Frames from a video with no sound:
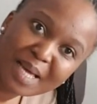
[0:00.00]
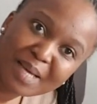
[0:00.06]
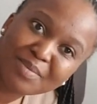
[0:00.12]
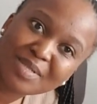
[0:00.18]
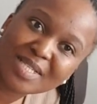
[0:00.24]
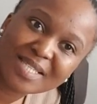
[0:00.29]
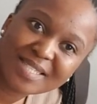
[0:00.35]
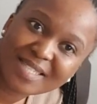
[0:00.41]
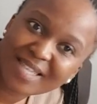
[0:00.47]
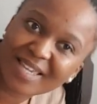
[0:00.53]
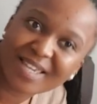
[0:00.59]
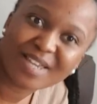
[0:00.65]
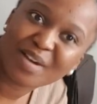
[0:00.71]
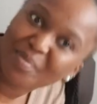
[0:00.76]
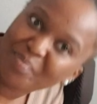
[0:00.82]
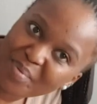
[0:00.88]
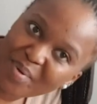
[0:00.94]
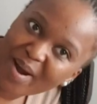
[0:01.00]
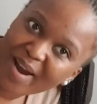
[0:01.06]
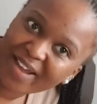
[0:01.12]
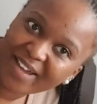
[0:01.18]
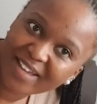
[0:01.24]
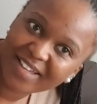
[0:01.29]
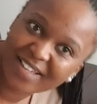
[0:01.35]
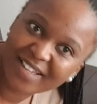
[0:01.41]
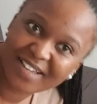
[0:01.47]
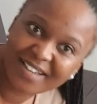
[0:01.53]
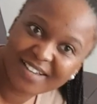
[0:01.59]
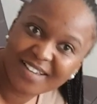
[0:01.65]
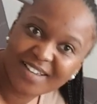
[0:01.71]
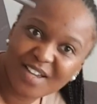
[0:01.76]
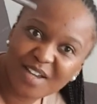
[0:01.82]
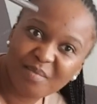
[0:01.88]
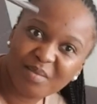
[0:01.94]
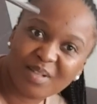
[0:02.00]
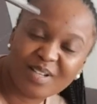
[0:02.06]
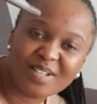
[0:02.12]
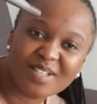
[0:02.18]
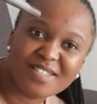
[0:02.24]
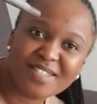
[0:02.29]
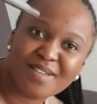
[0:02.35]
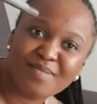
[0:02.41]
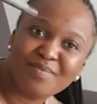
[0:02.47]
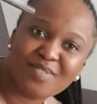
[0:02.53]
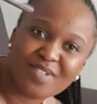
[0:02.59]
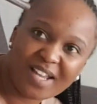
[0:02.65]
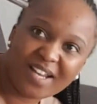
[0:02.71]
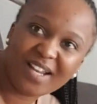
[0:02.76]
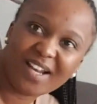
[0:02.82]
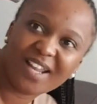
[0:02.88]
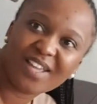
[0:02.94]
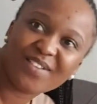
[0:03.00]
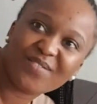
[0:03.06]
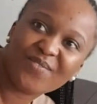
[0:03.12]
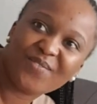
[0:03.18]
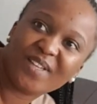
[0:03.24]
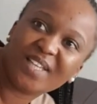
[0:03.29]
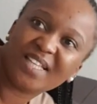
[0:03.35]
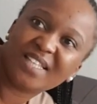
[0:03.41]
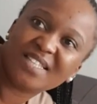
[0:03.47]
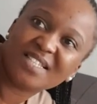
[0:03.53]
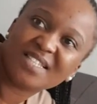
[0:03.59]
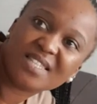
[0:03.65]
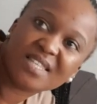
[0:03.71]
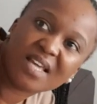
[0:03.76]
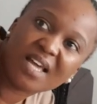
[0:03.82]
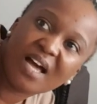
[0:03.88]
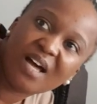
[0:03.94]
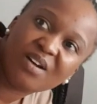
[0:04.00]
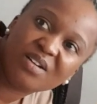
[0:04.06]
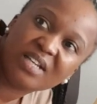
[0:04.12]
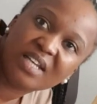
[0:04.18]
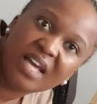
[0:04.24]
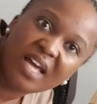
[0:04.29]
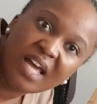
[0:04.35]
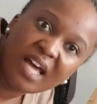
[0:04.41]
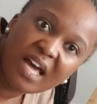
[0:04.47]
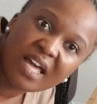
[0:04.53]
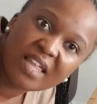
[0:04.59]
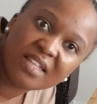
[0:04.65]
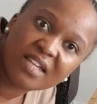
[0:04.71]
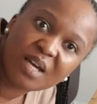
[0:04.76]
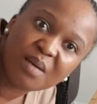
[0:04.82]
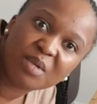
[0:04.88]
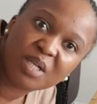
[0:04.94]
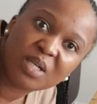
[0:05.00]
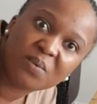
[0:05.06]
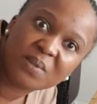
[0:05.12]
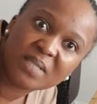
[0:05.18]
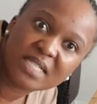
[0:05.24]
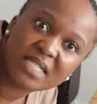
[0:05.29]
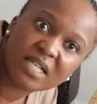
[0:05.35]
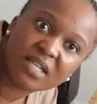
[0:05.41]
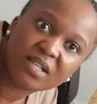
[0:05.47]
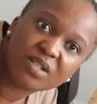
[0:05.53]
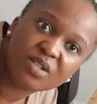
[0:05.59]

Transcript: I'm just taking a break, because I'm trying to like figure this thing out. I think I'm gonna watch like a